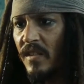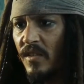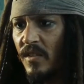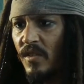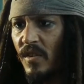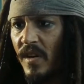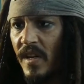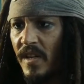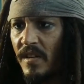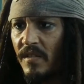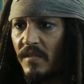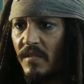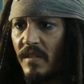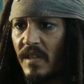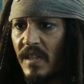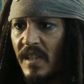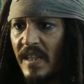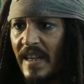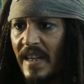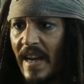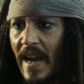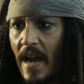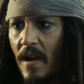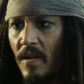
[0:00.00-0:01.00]
know how
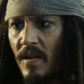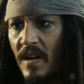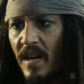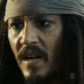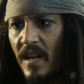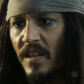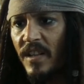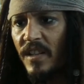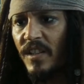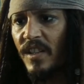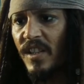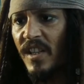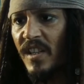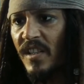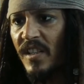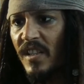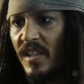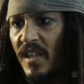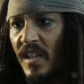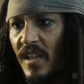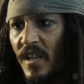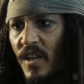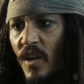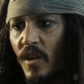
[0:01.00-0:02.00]
much Jack loves the
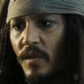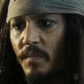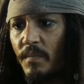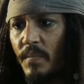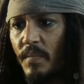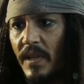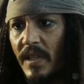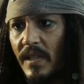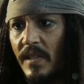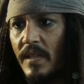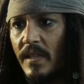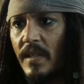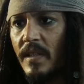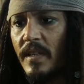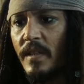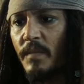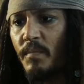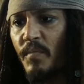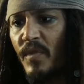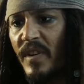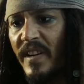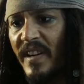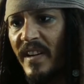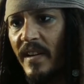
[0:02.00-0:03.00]
Black Pearl?
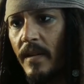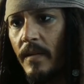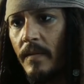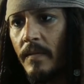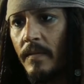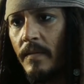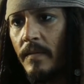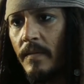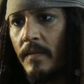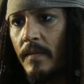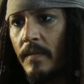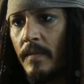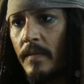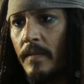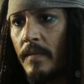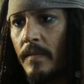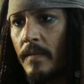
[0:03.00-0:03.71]
That was literally